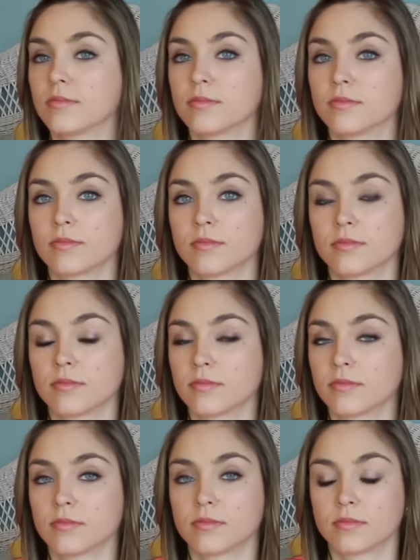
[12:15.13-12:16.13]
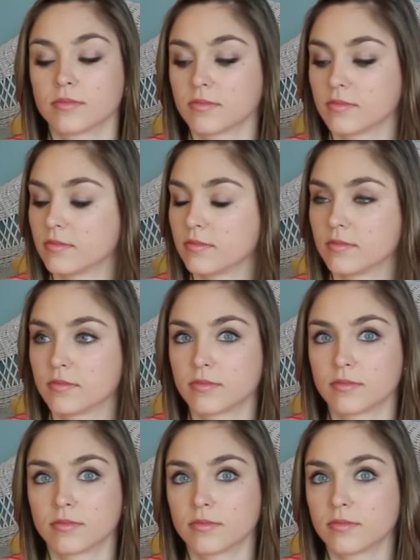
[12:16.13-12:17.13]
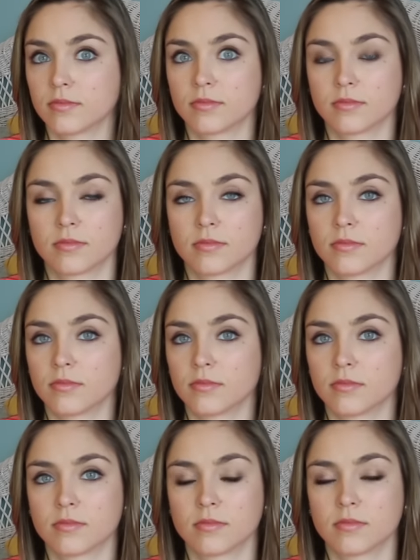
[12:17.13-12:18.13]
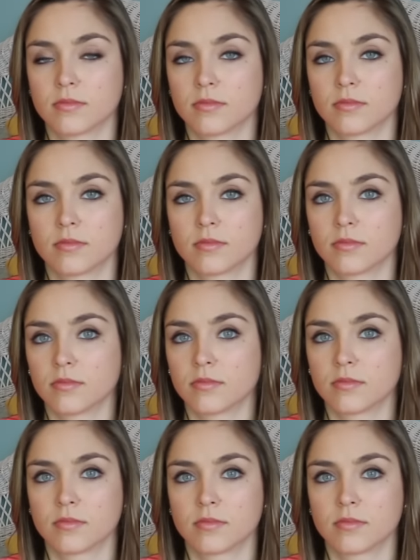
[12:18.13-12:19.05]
(not speaking)